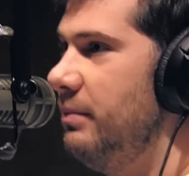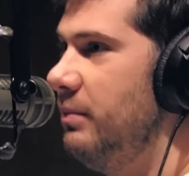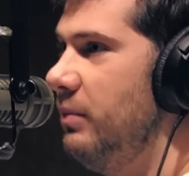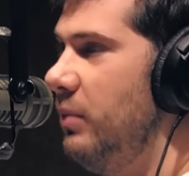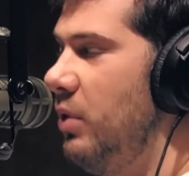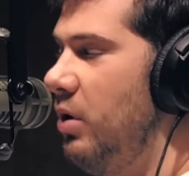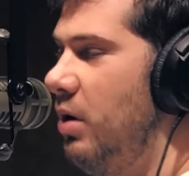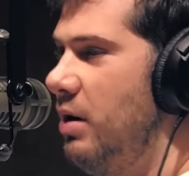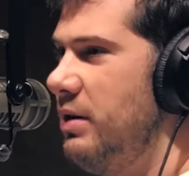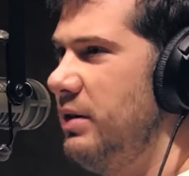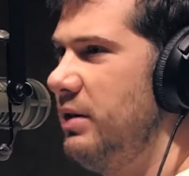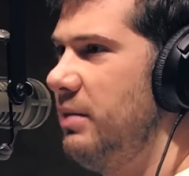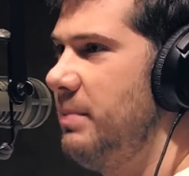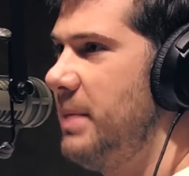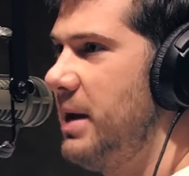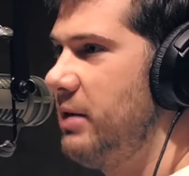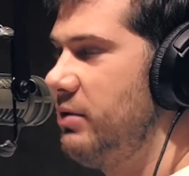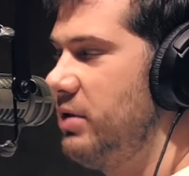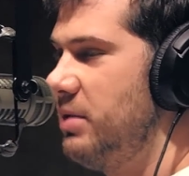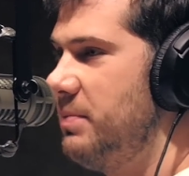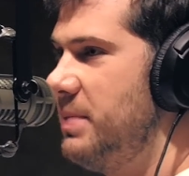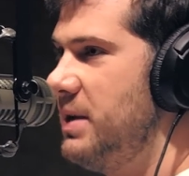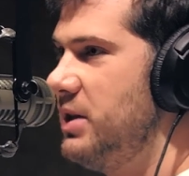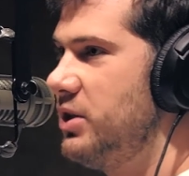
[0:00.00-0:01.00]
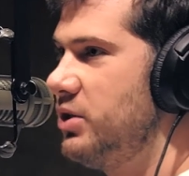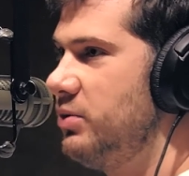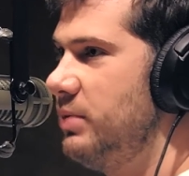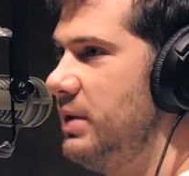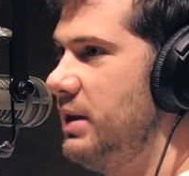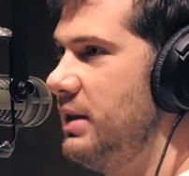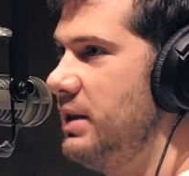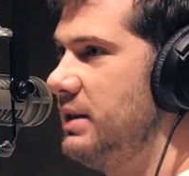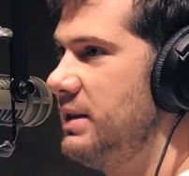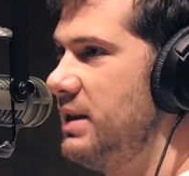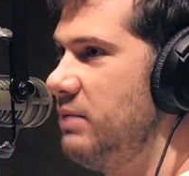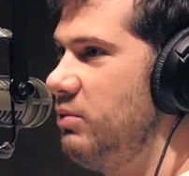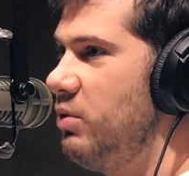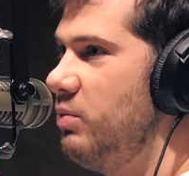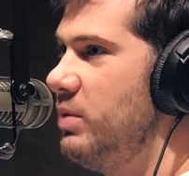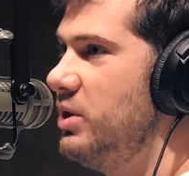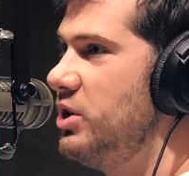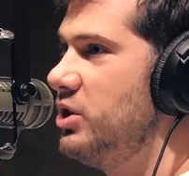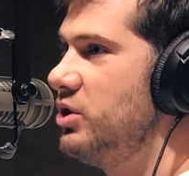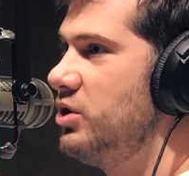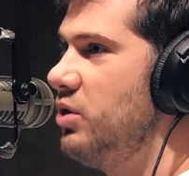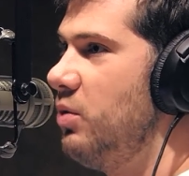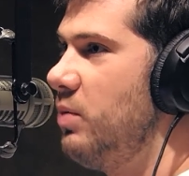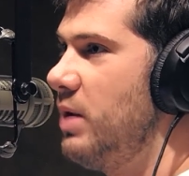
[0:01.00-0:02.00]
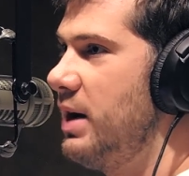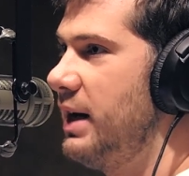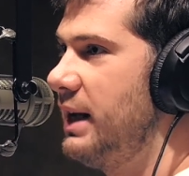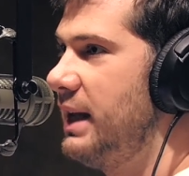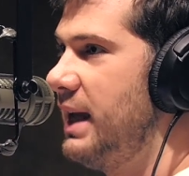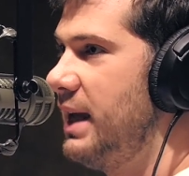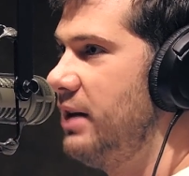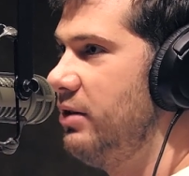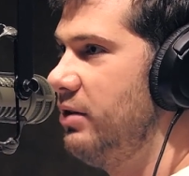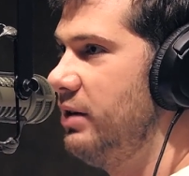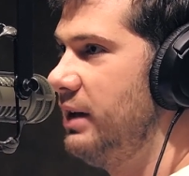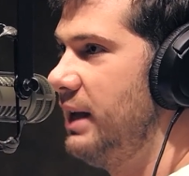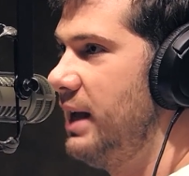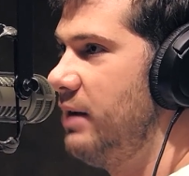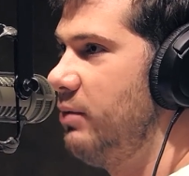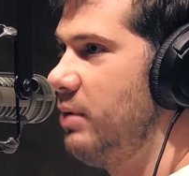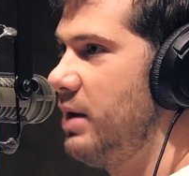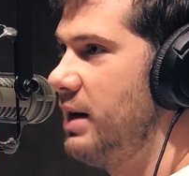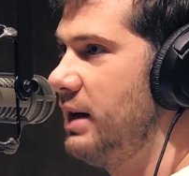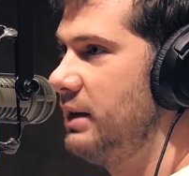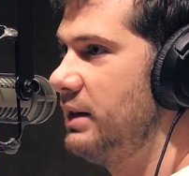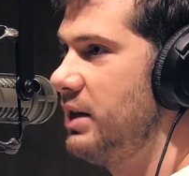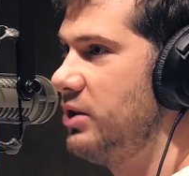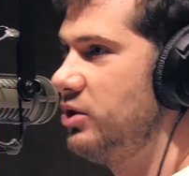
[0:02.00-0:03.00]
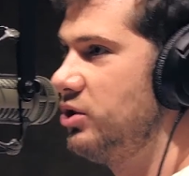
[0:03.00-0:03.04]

or the baker, the pizzeria that said, well, we just don't want to cater a gay wedding. They